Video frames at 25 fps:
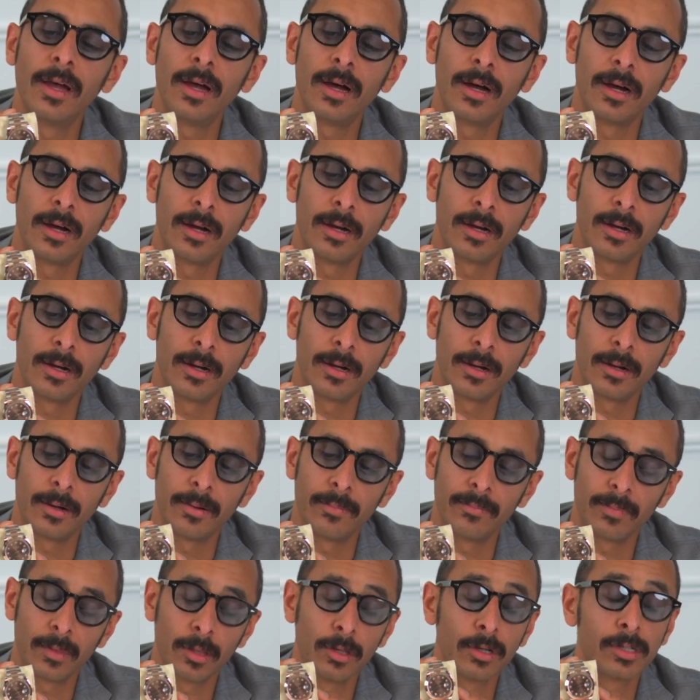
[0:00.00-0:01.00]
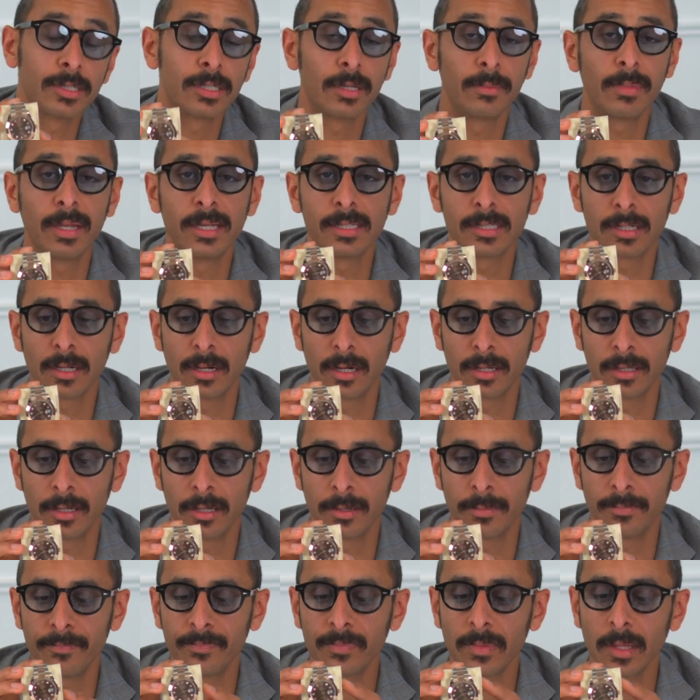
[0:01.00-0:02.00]
Looks amazing on
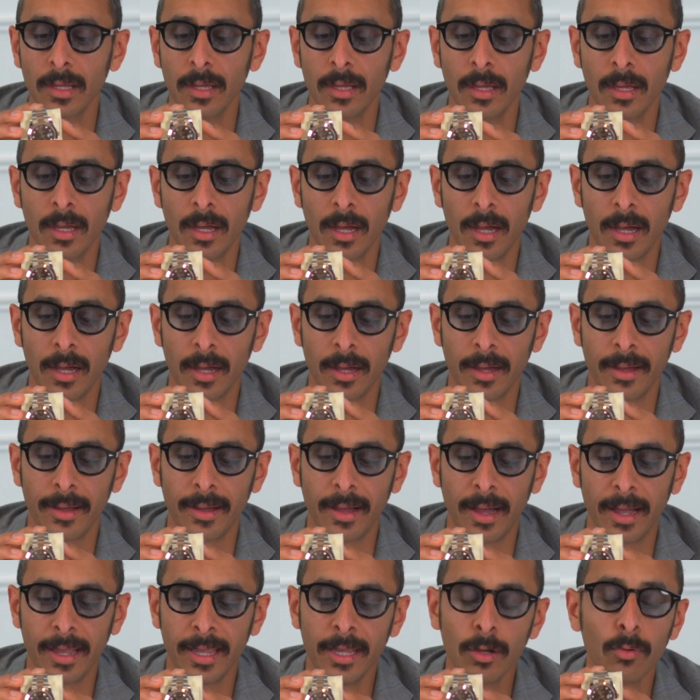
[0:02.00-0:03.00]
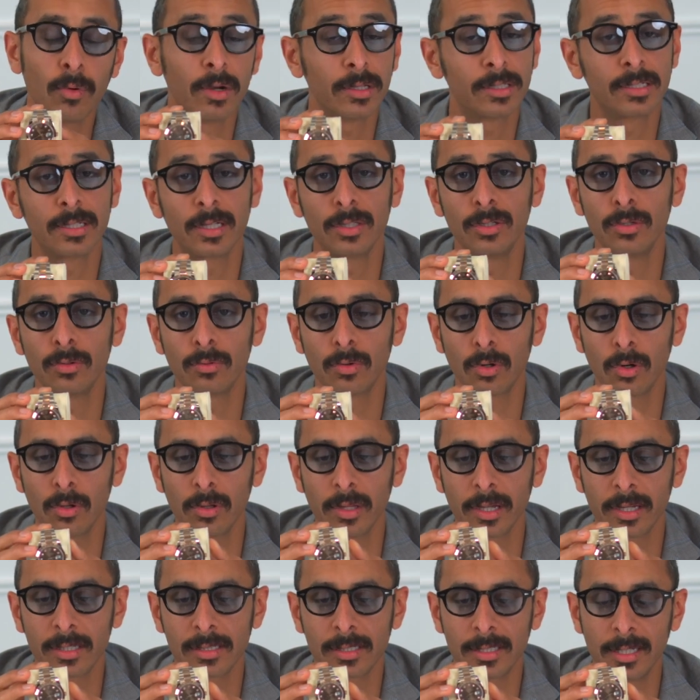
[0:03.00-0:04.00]
him. He wants a new
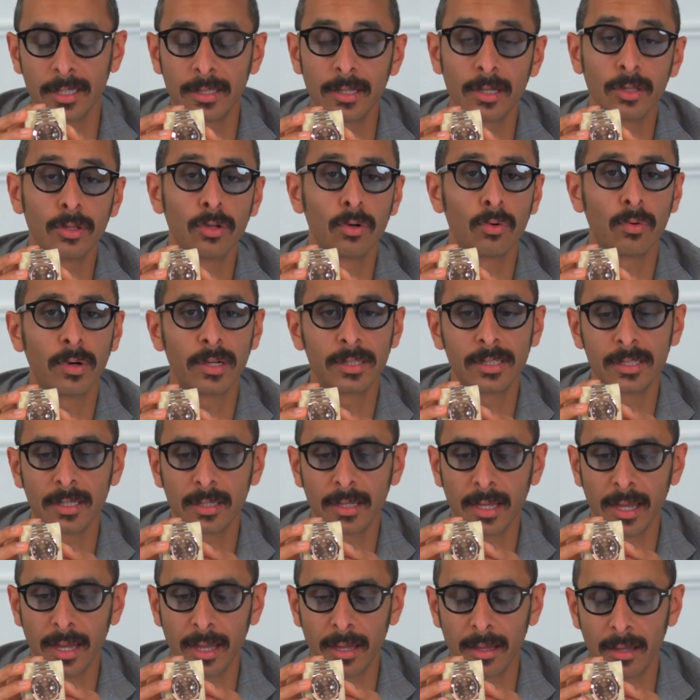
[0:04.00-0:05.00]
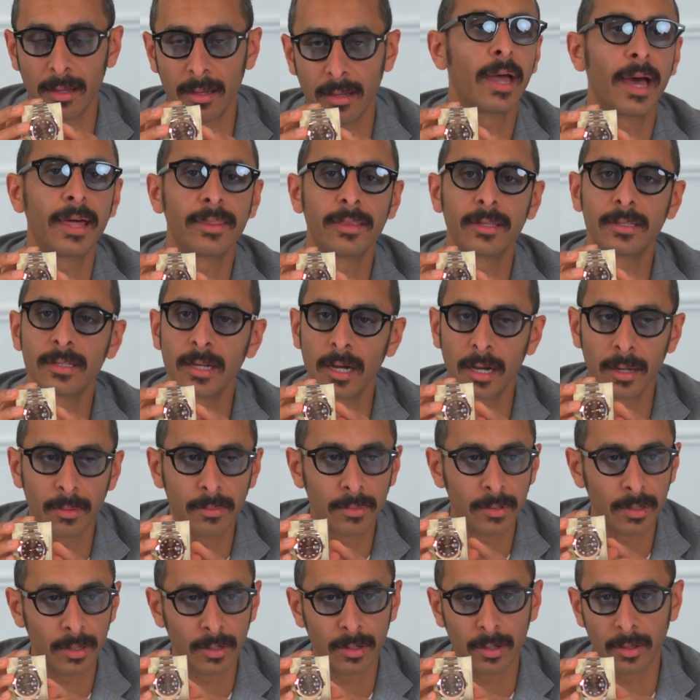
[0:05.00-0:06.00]
Rolex. He didn't know what to get. At the
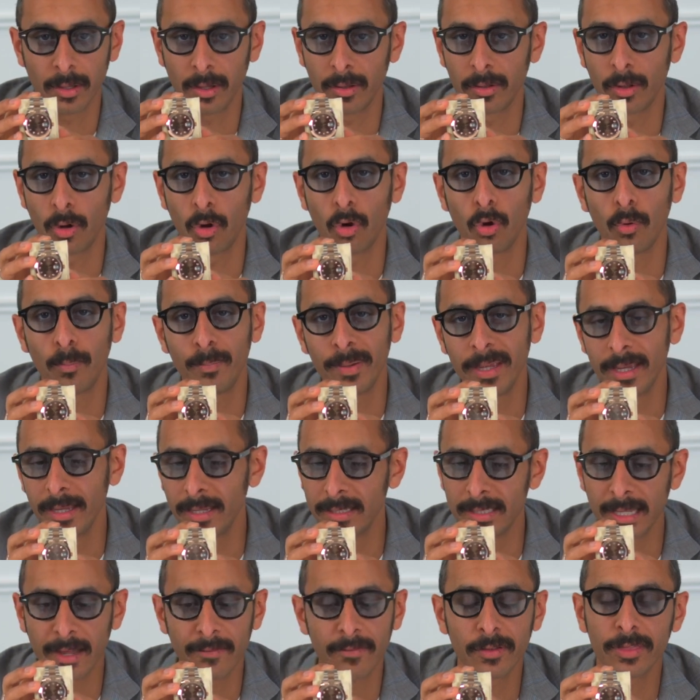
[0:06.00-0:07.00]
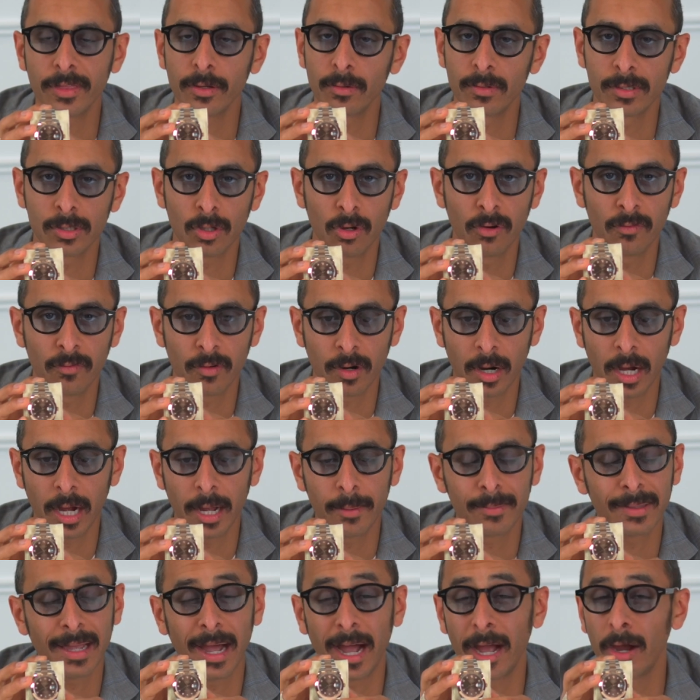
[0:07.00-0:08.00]
time, the OPs, everything was
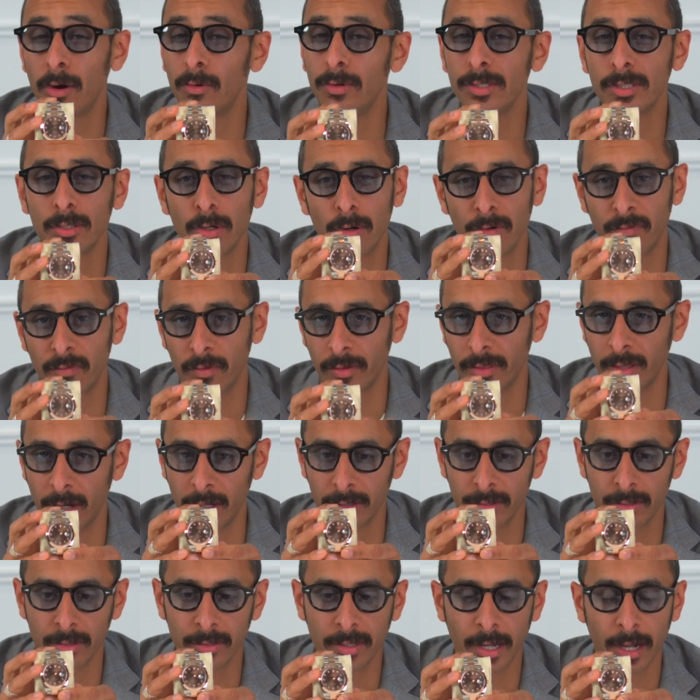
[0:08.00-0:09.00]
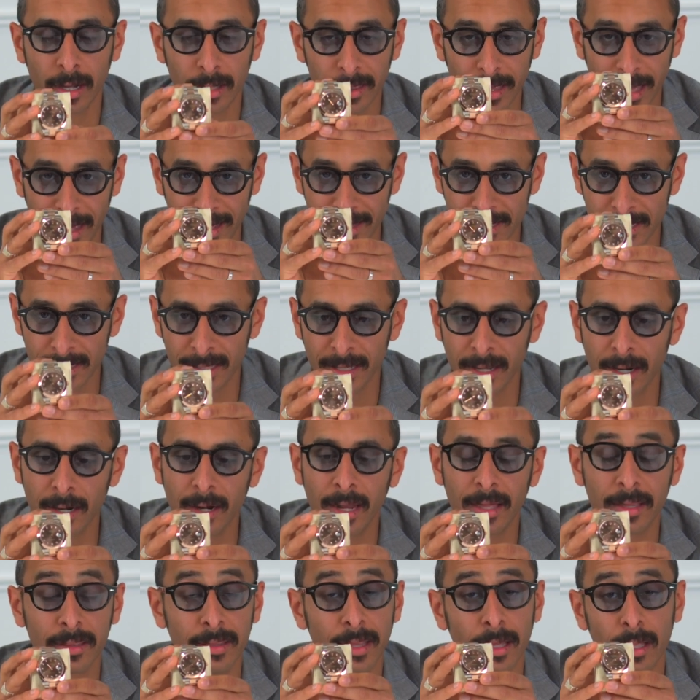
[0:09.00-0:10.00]
overhyped. I always go for the underdog that is
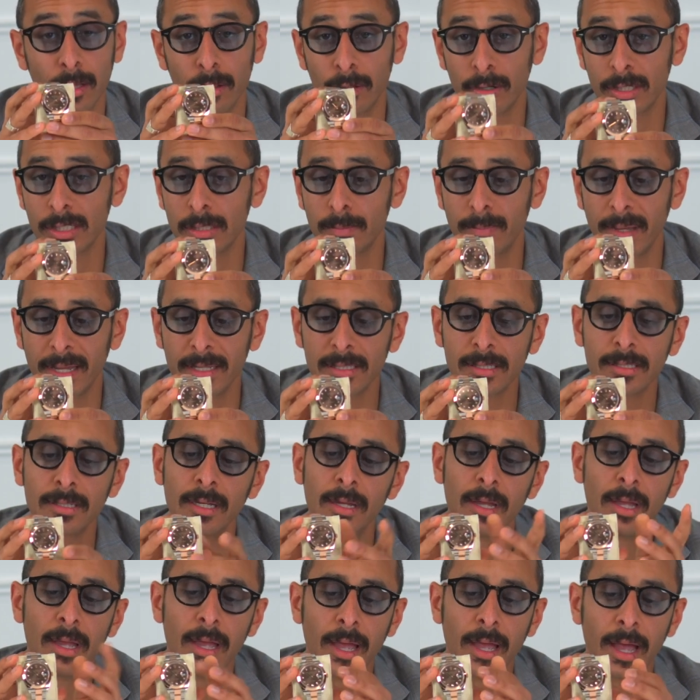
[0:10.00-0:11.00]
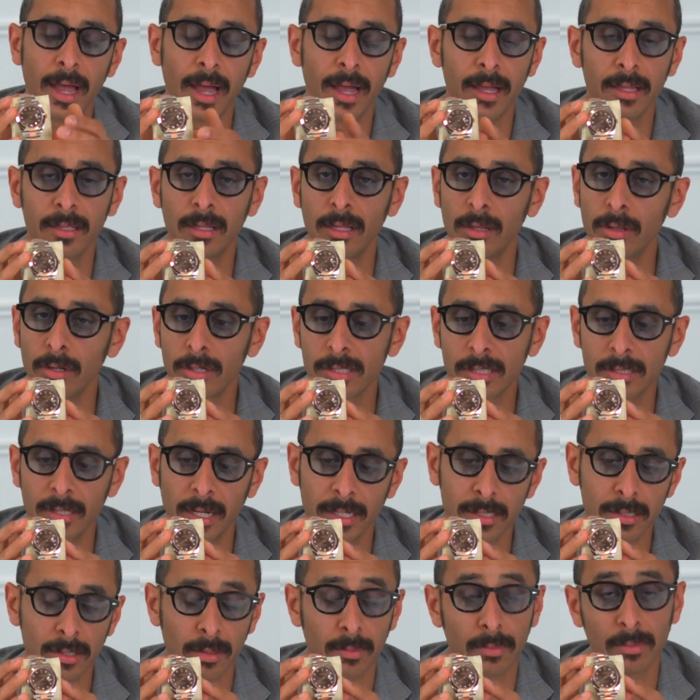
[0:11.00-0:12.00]
there and that looks best. And it looks
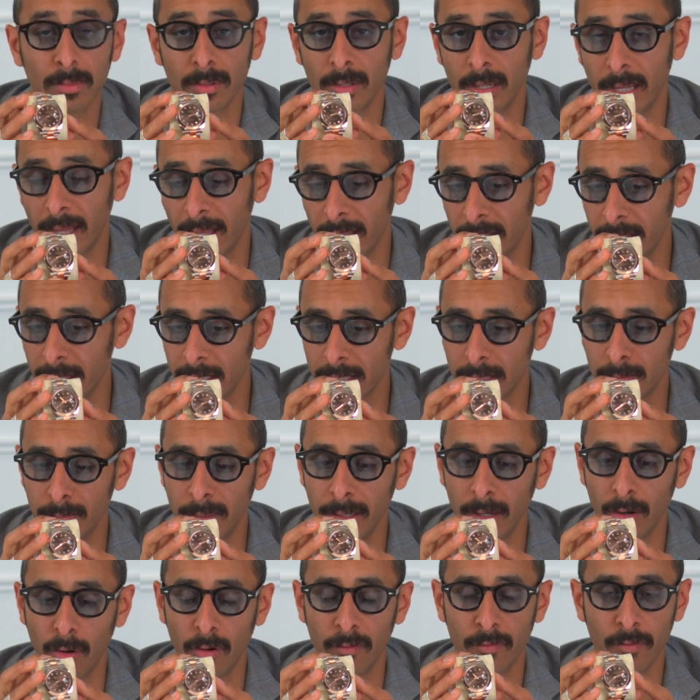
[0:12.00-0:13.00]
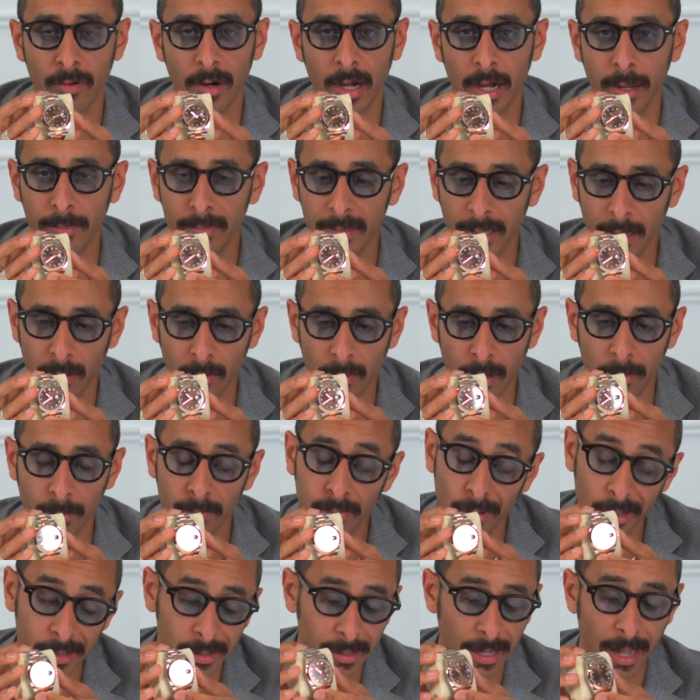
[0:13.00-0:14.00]
nice on him. Can this be overhyped at one
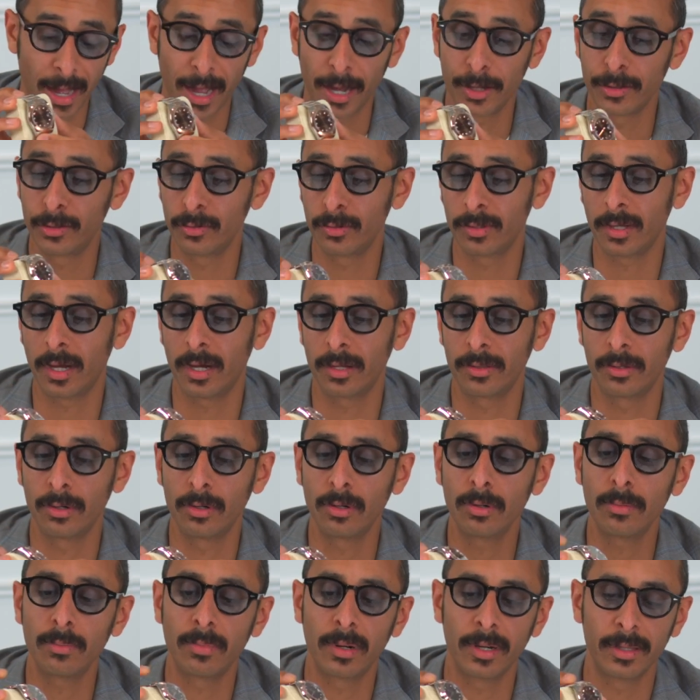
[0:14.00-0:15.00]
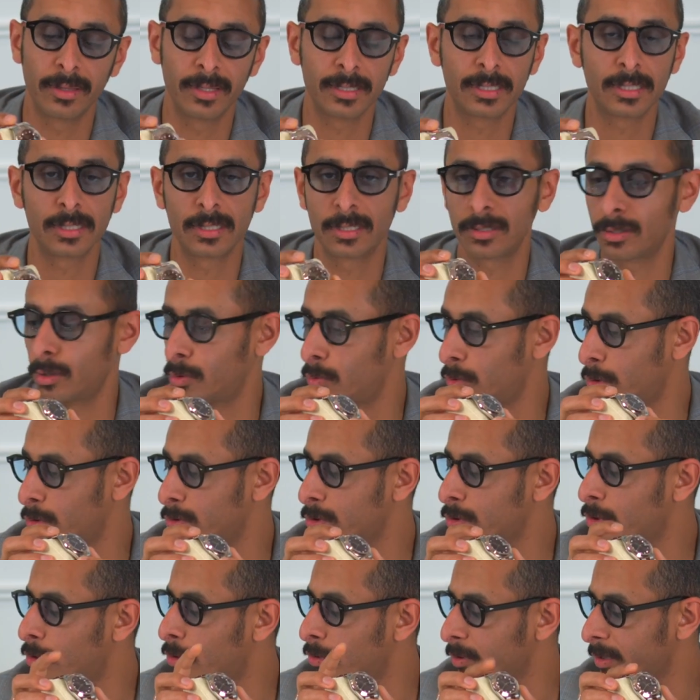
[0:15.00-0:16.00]
point? I do not know, but this is
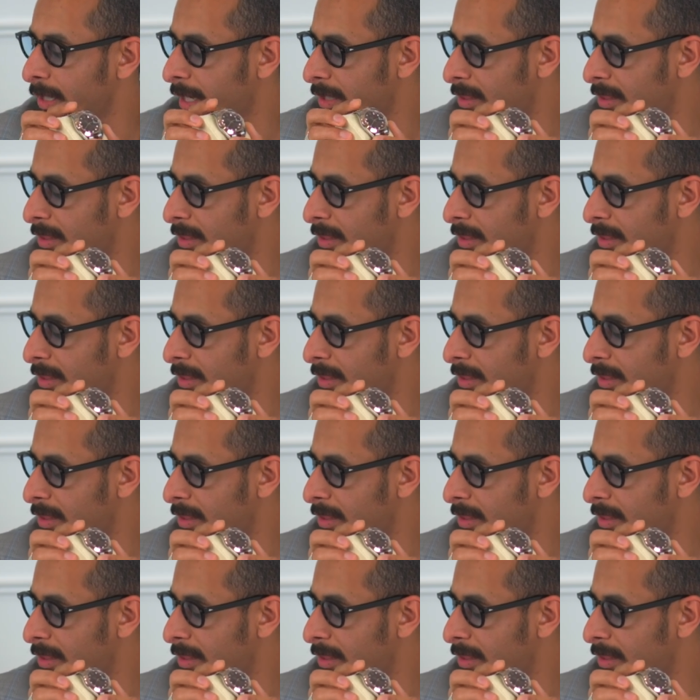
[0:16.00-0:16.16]
rose gold.